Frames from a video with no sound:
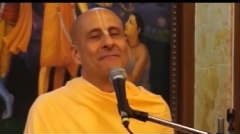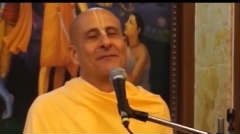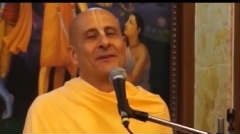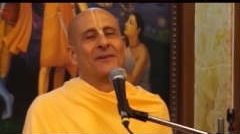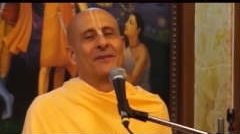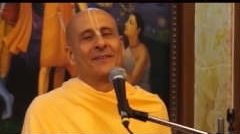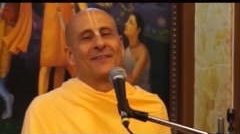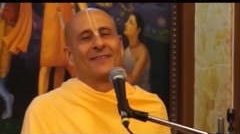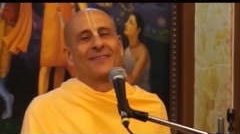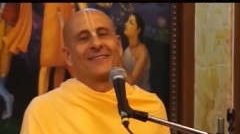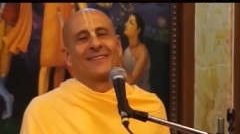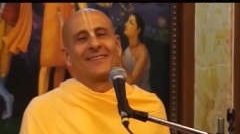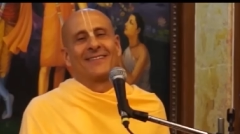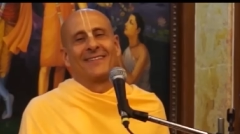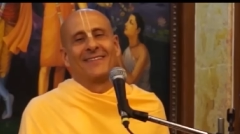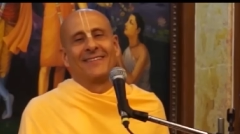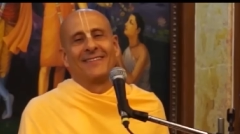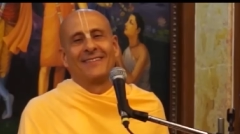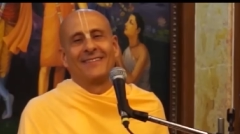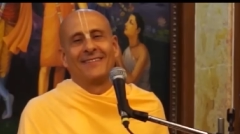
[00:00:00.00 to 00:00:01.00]
but
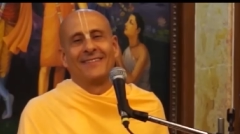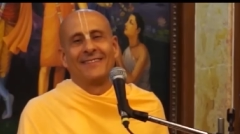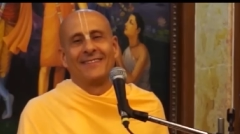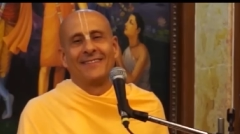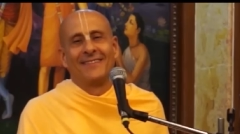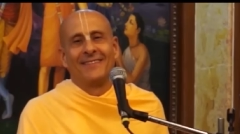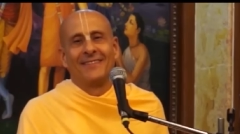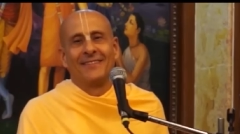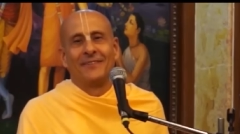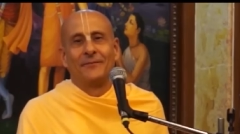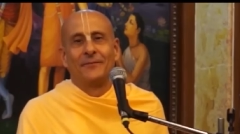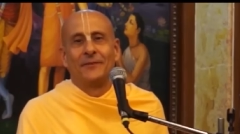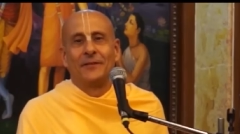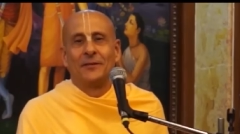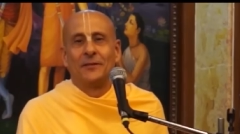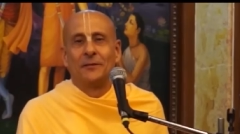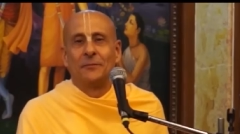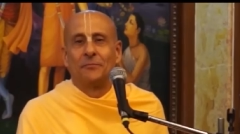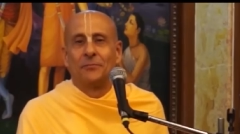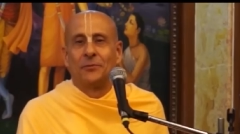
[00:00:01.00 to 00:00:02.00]
the
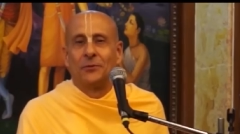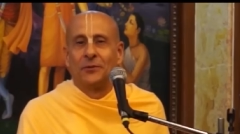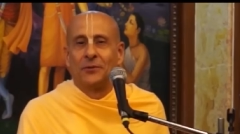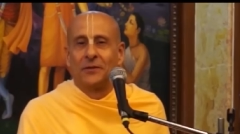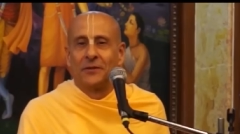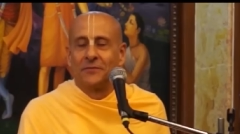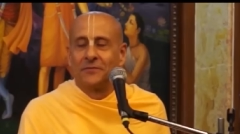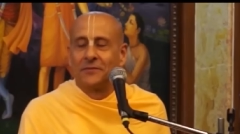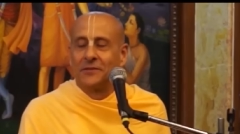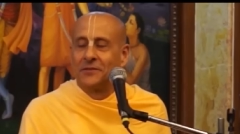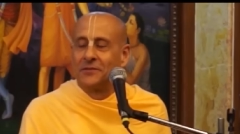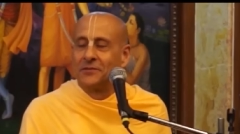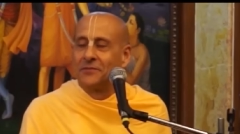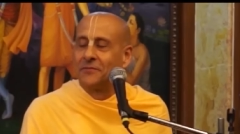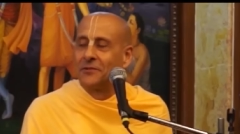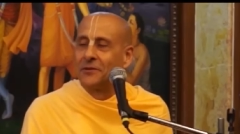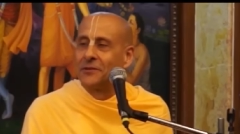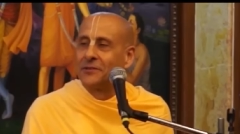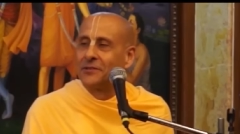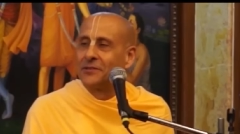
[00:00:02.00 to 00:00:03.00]
real import of this
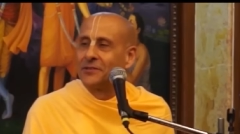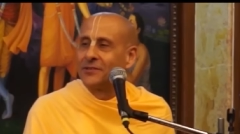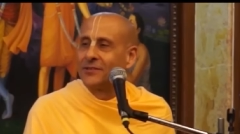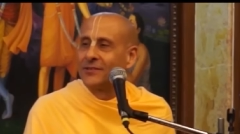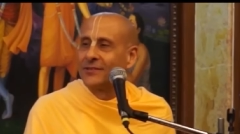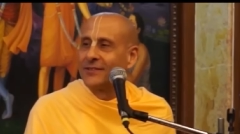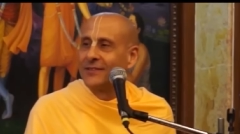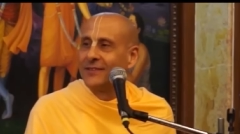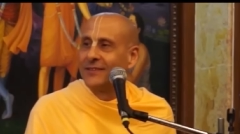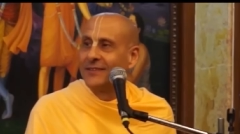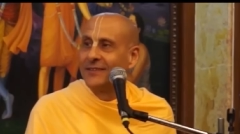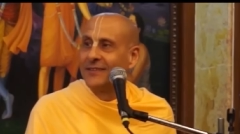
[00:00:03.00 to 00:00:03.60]
verse